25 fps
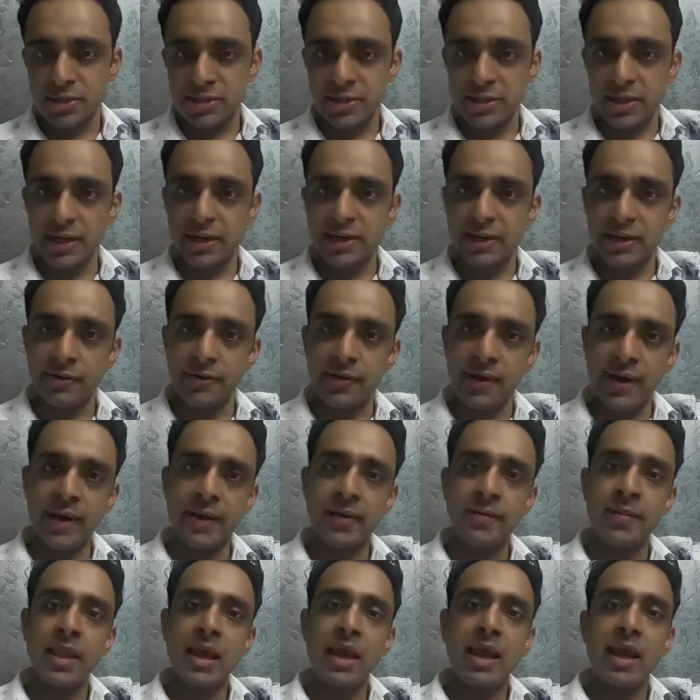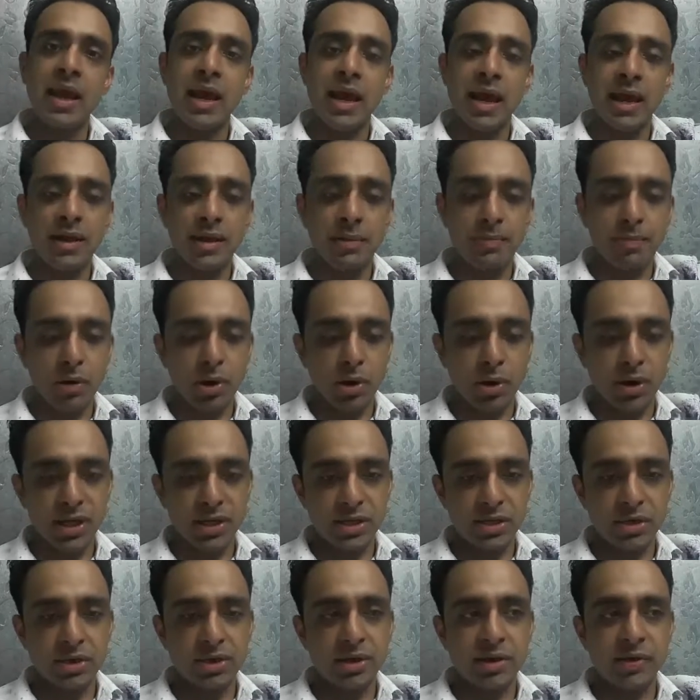straight away and upload
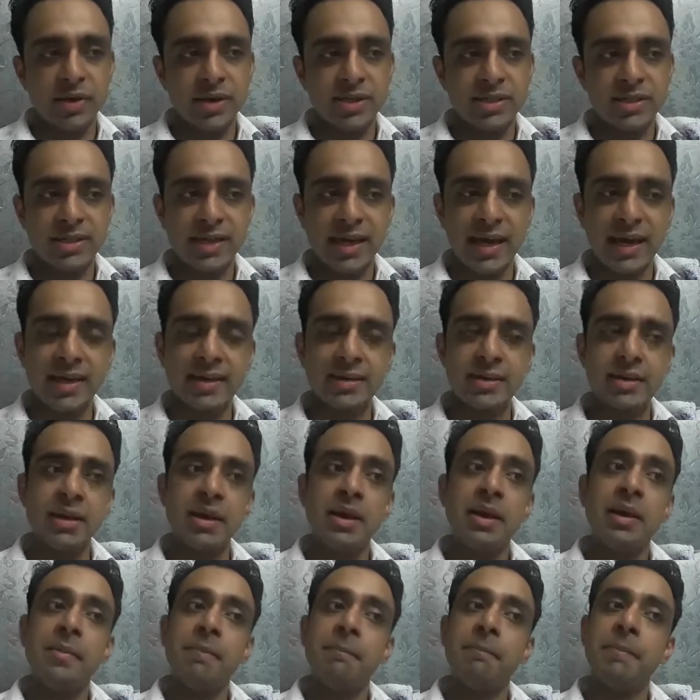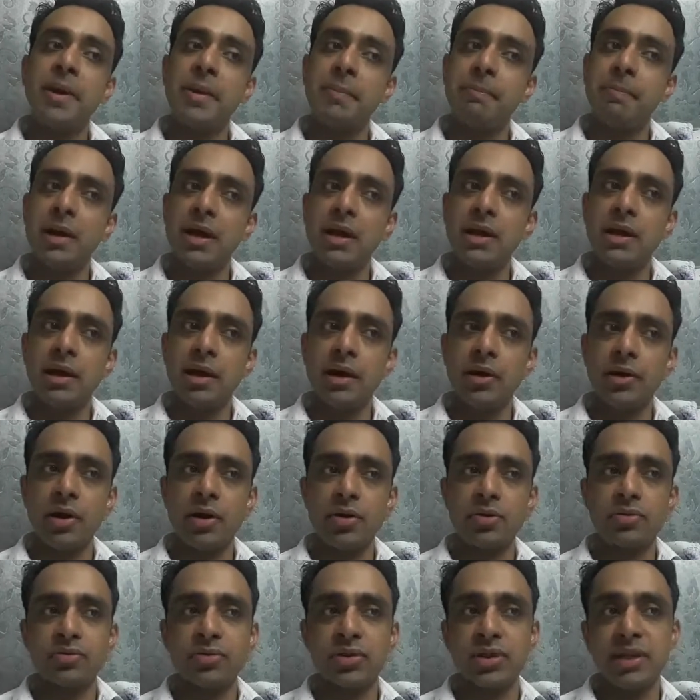it on our site. People
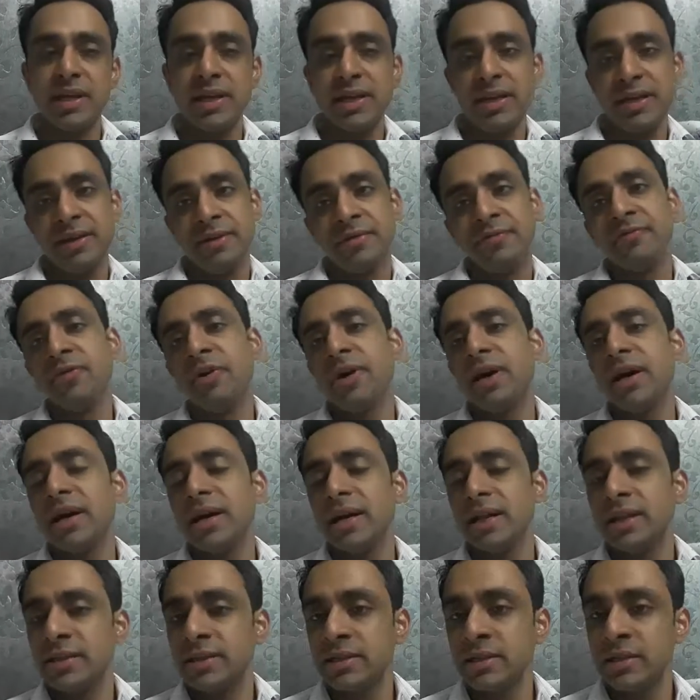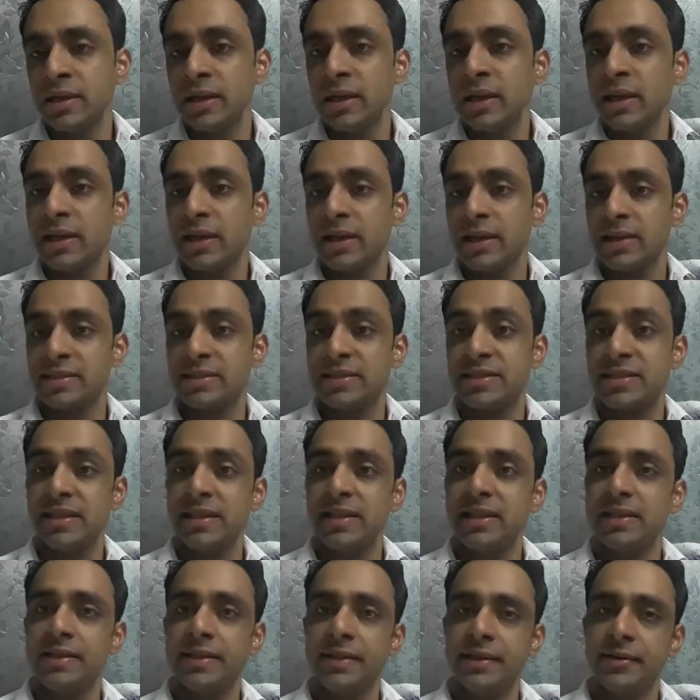around the world can
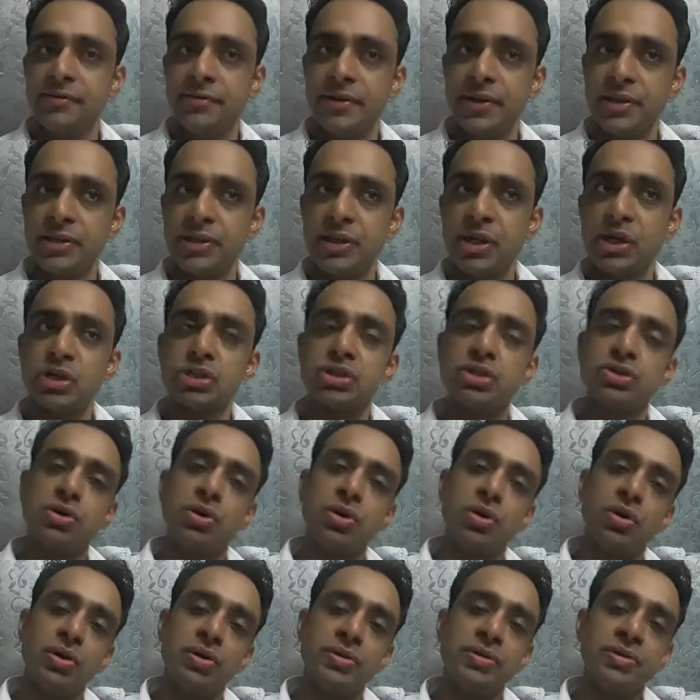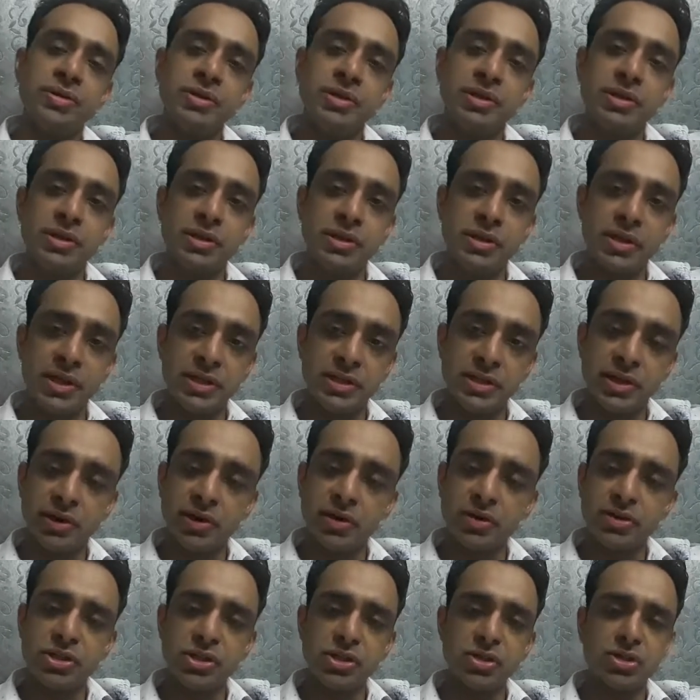see the videos either
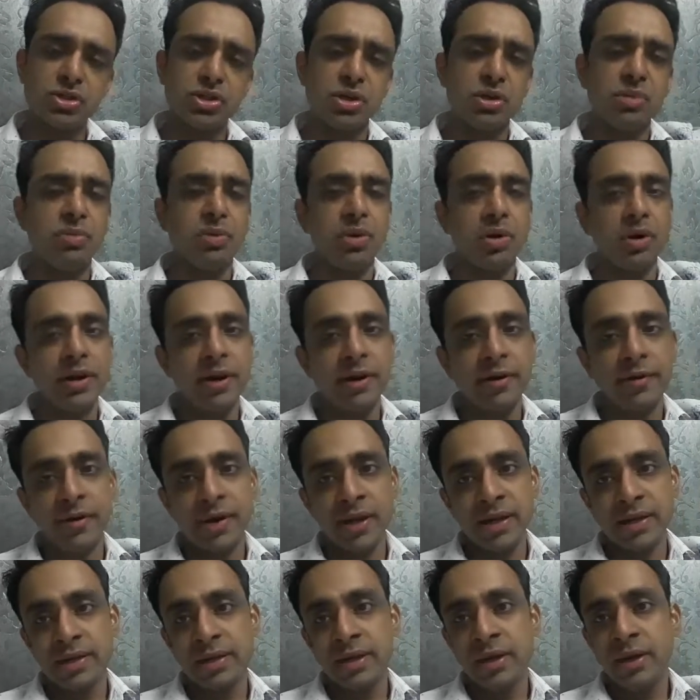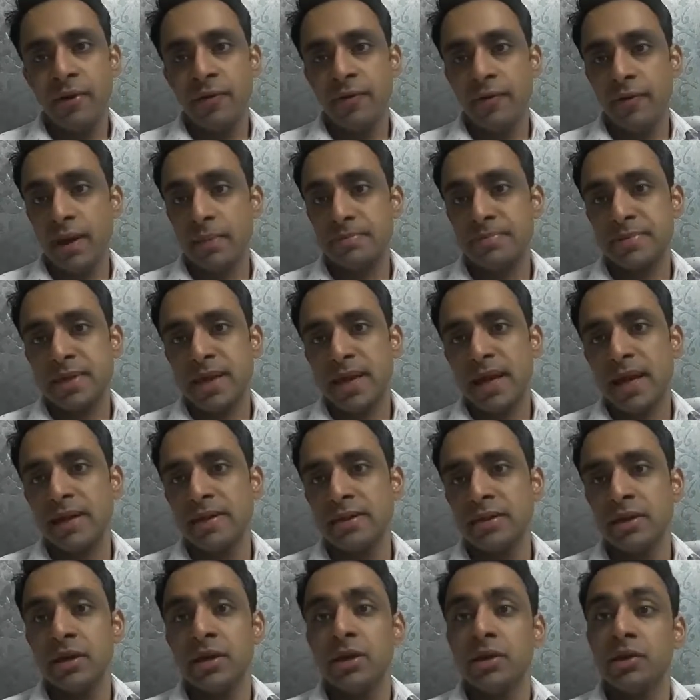on YouTube or on our website.
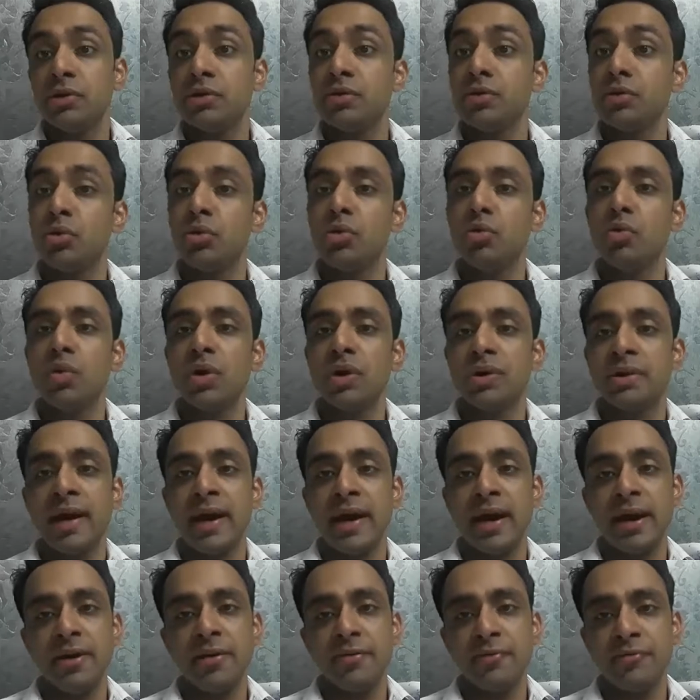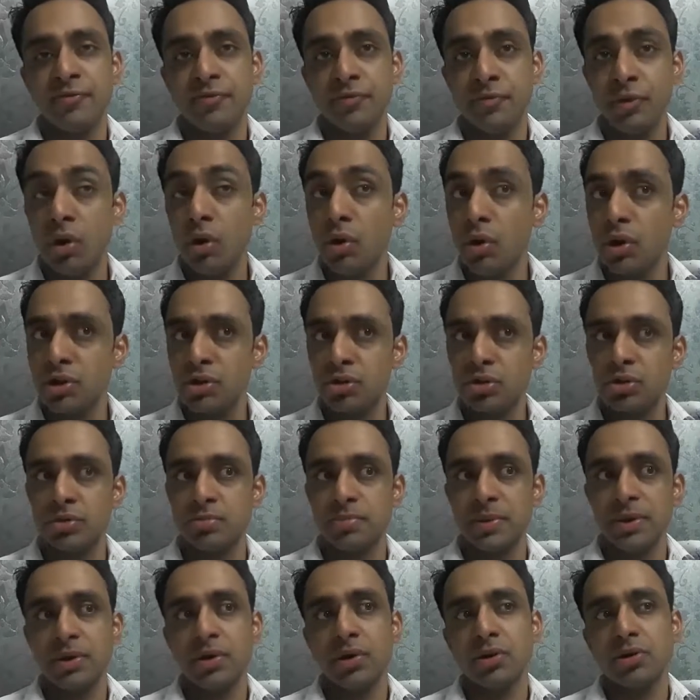You would have no issues
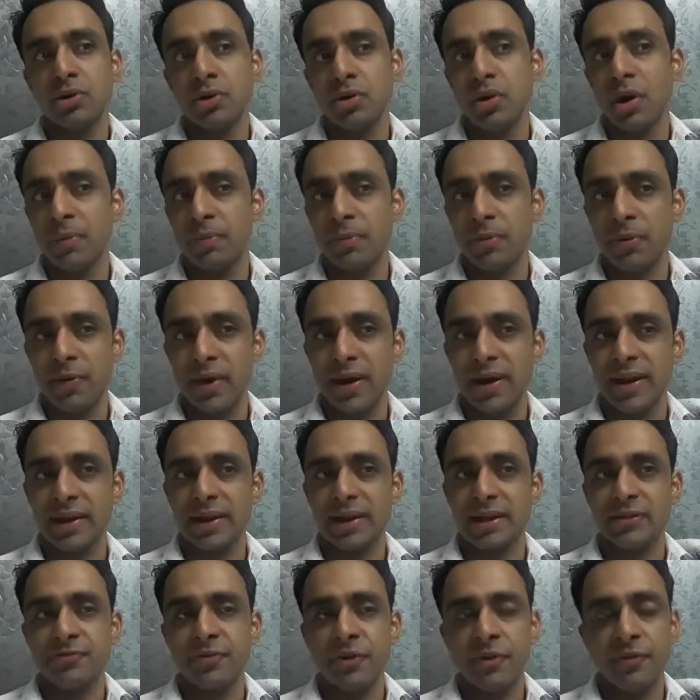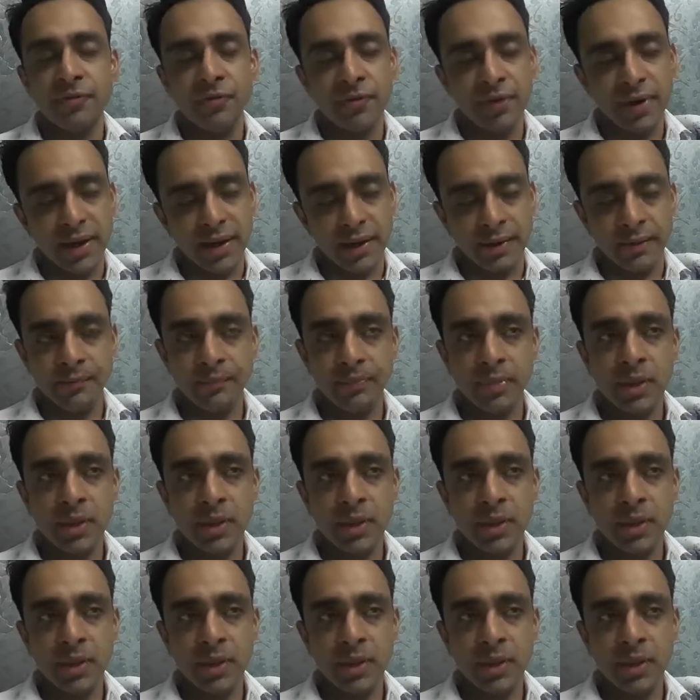because you are providing it for free.